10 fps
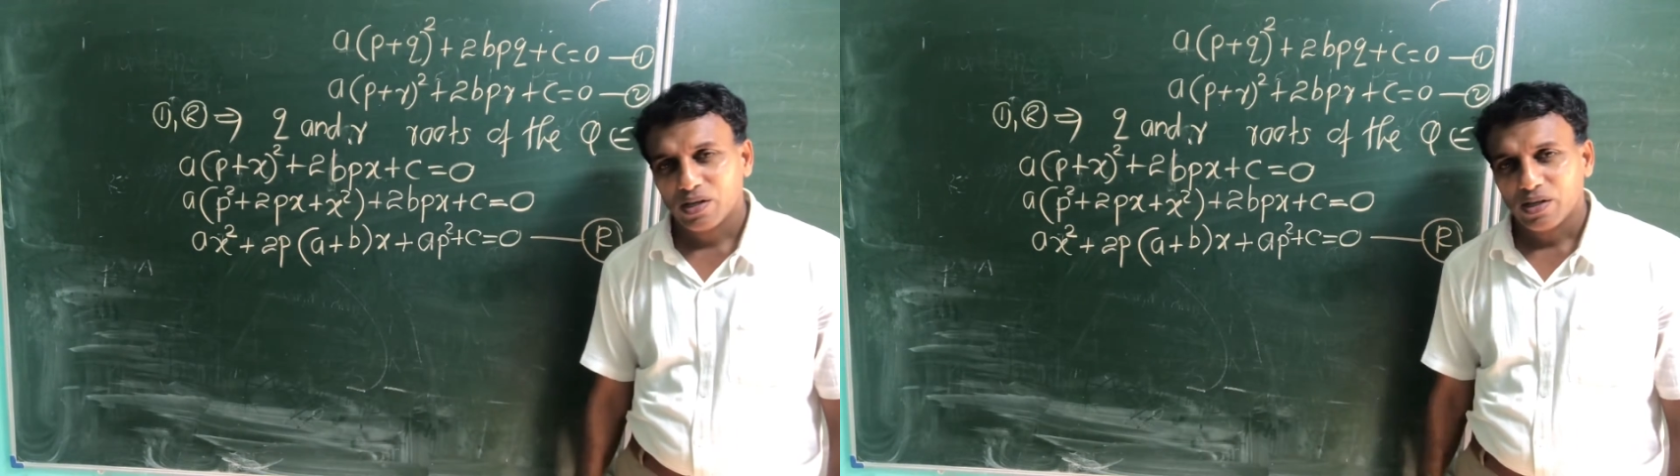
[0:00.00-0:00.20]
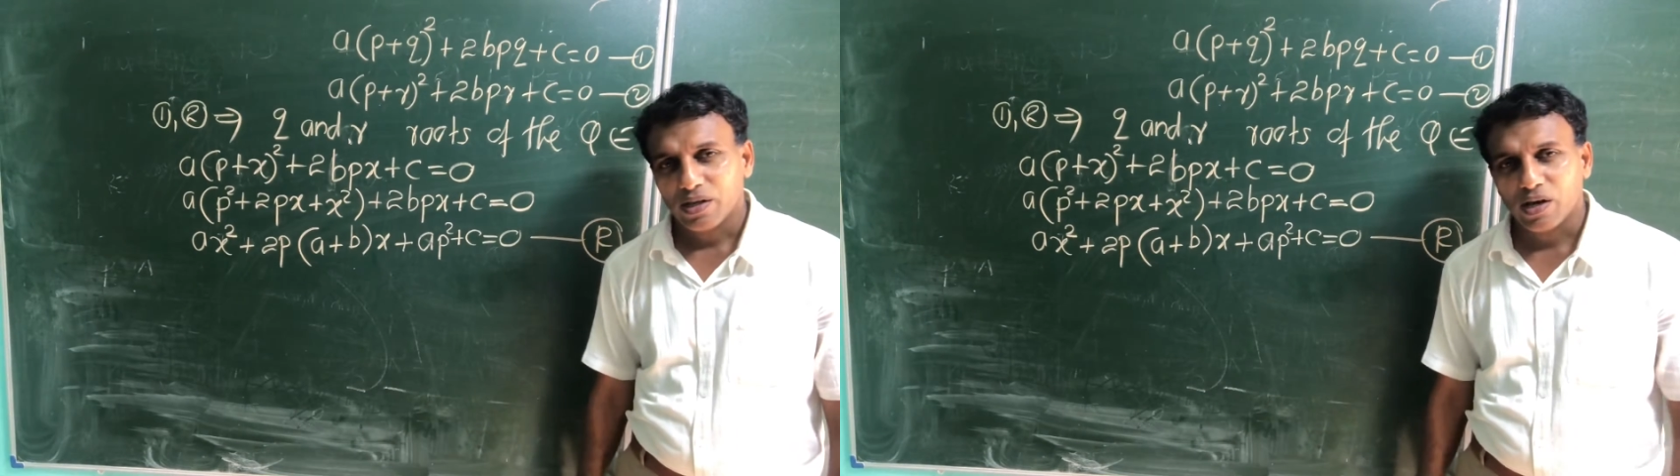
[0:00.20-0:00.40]

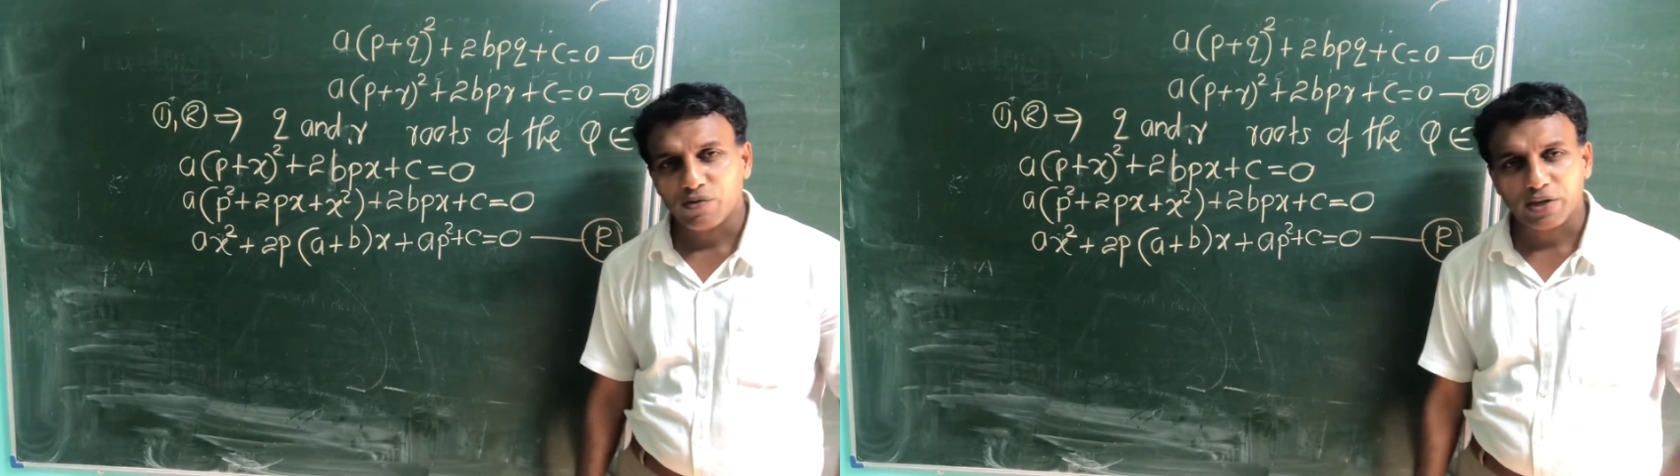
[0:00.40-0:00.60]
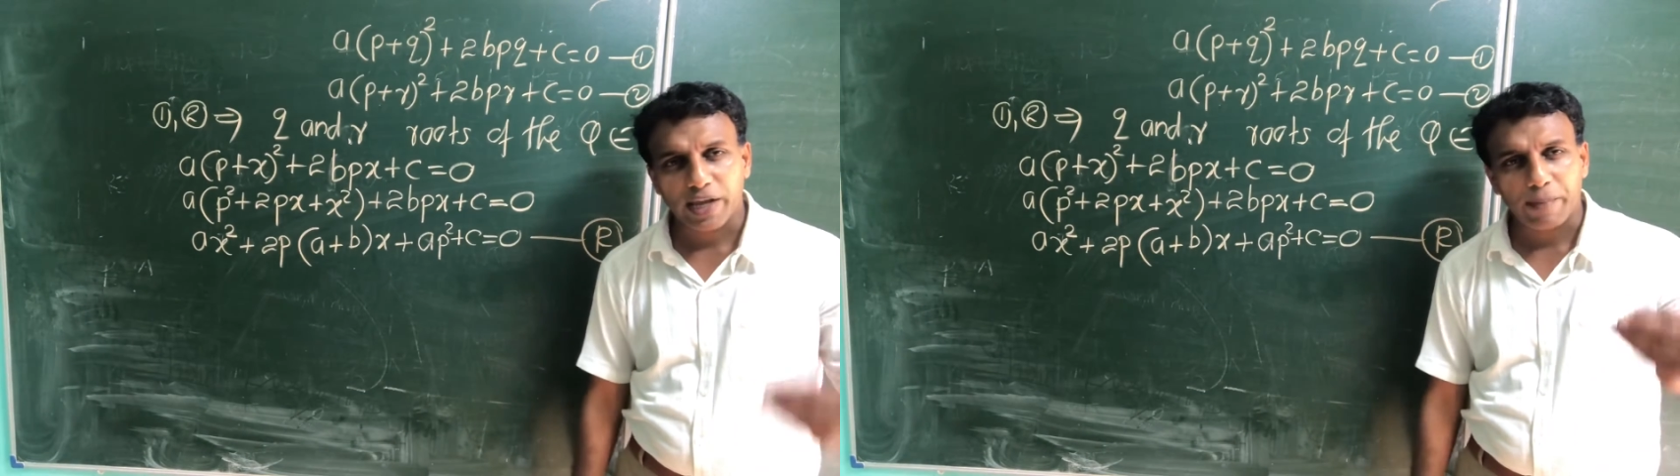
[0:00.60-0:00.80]

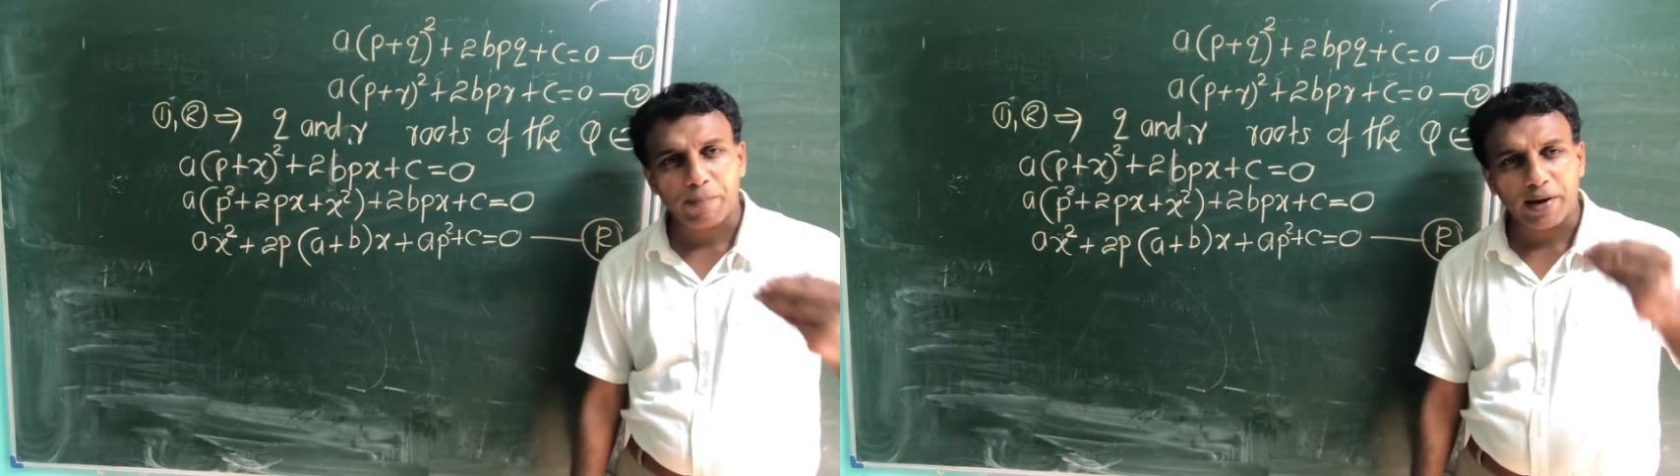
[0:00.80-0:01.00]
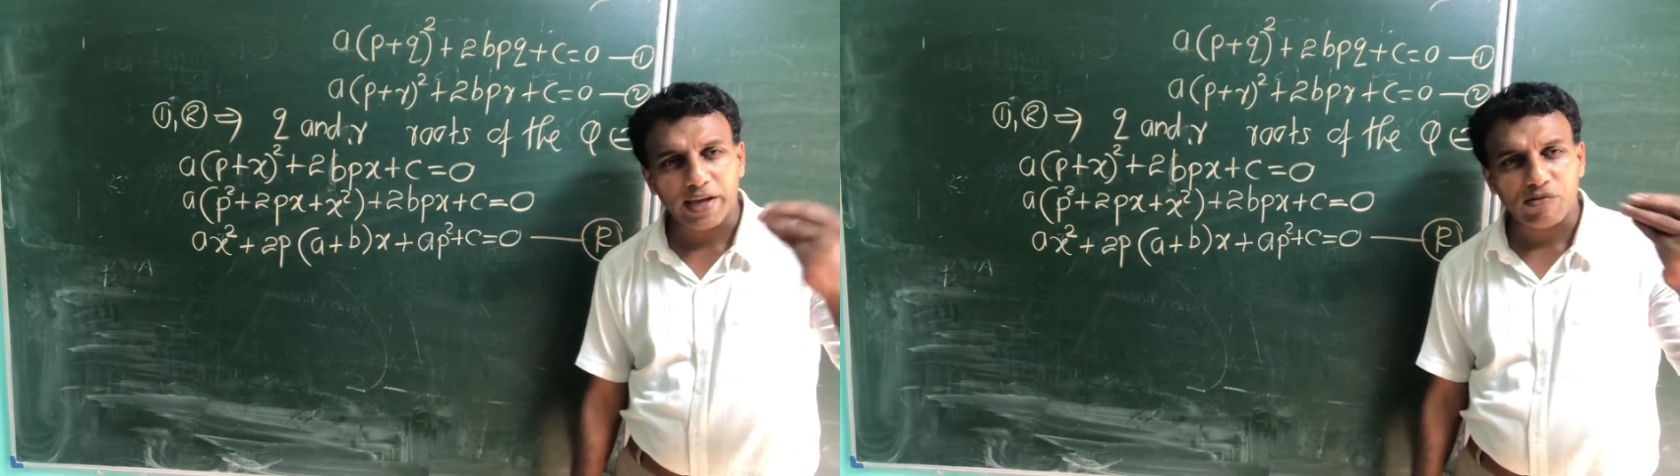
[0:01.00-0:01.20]
Therefore, we can
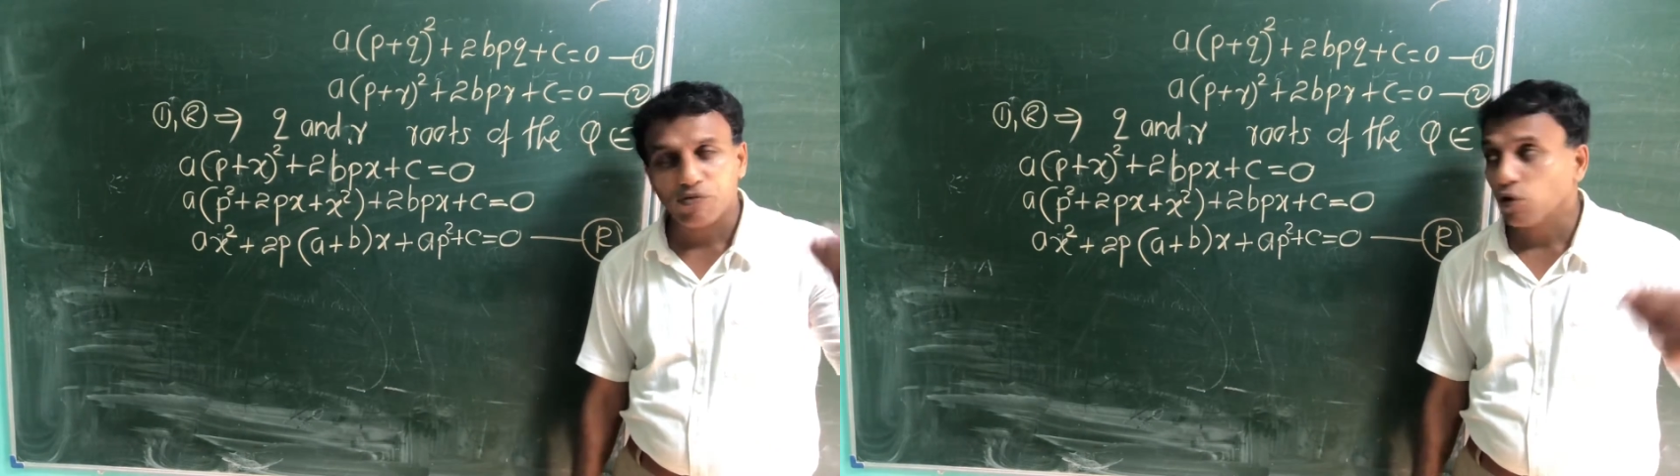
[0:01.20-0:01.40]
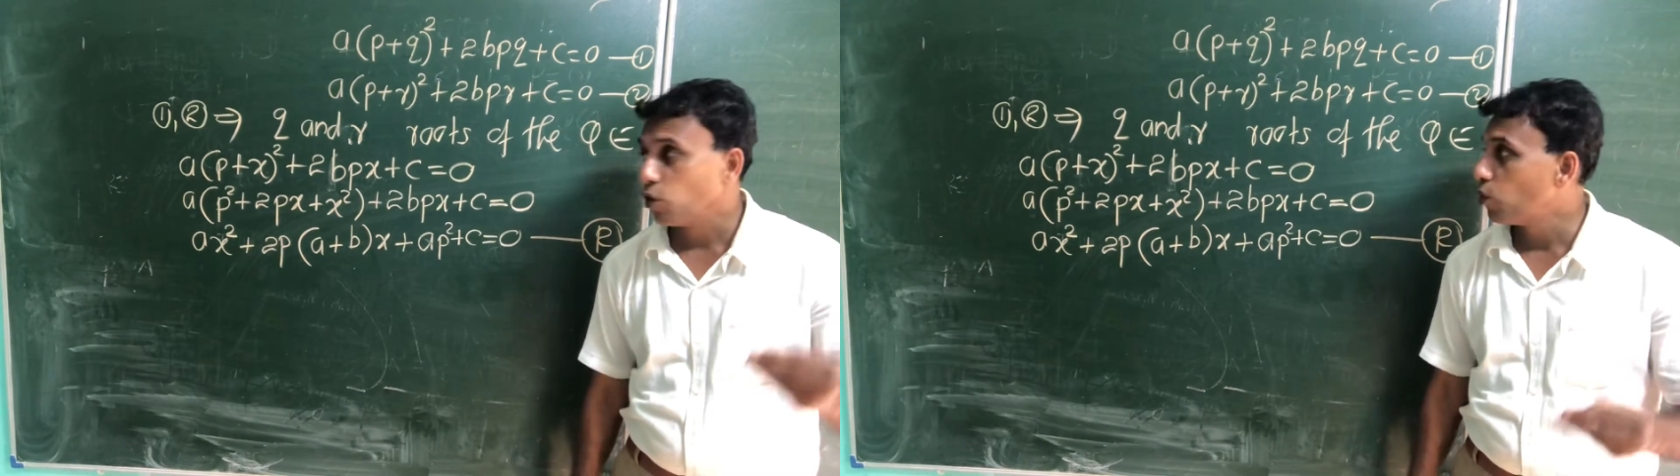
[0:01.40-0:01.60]
apply
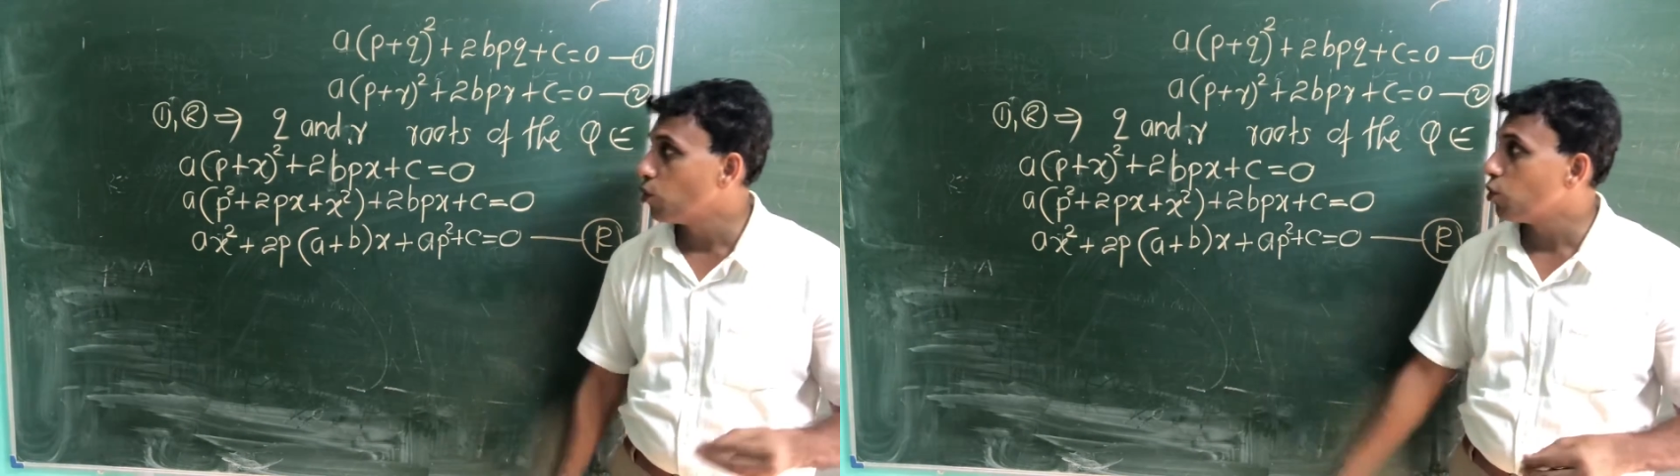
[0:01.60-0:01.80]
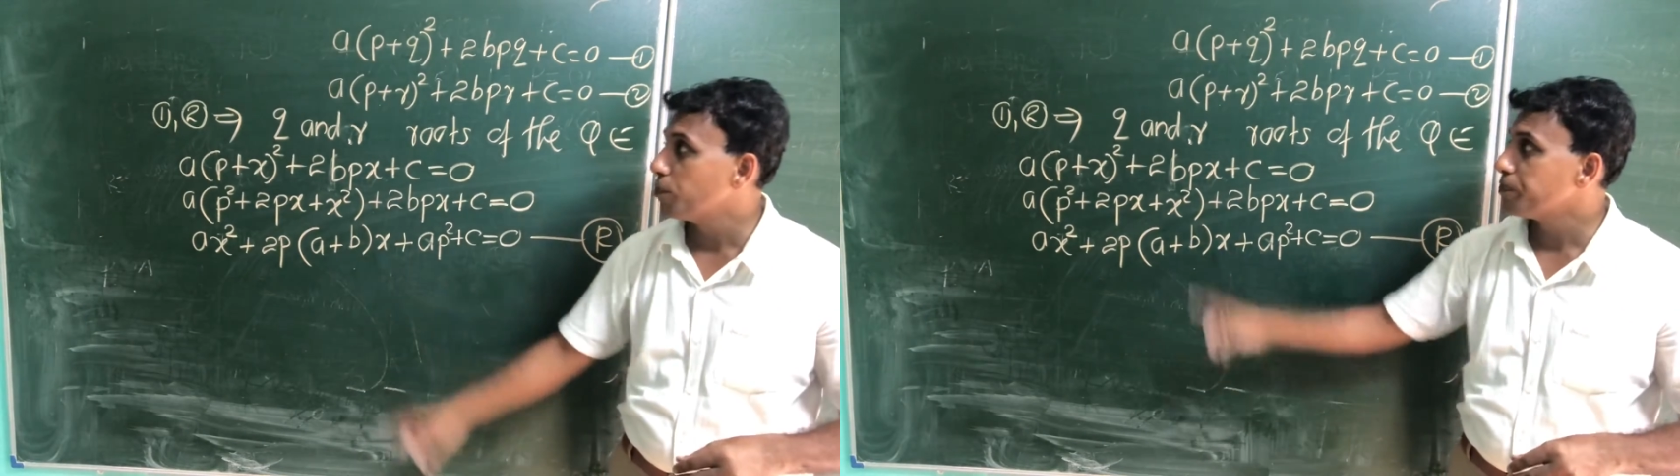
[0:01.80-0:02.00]

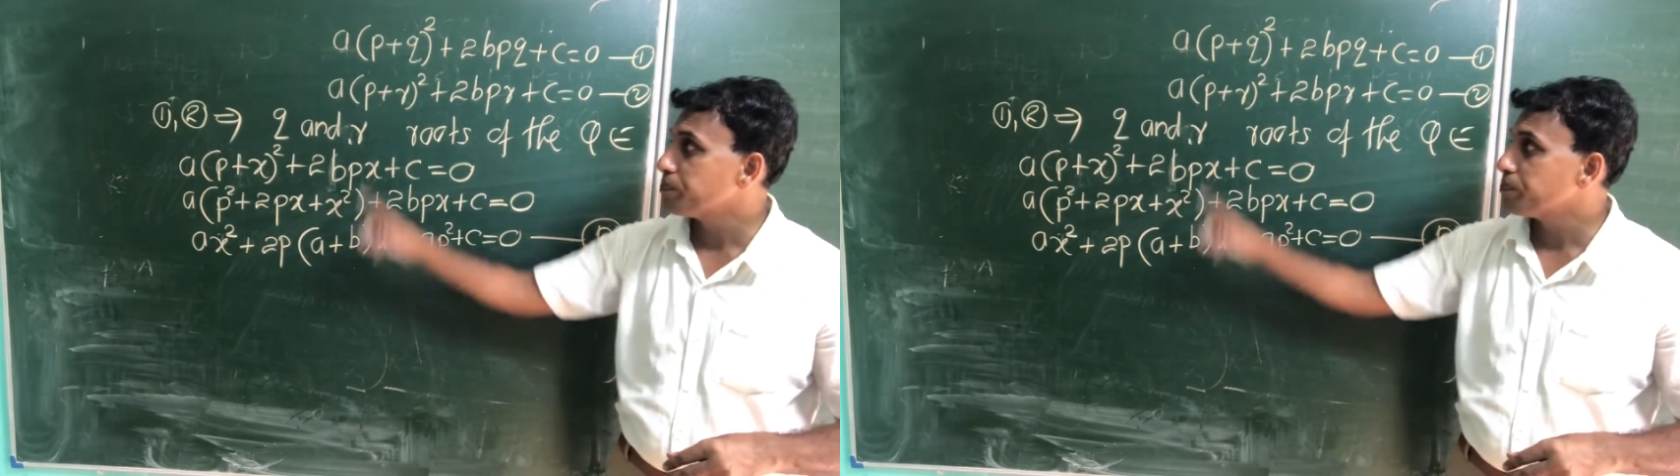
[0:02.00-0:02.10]
for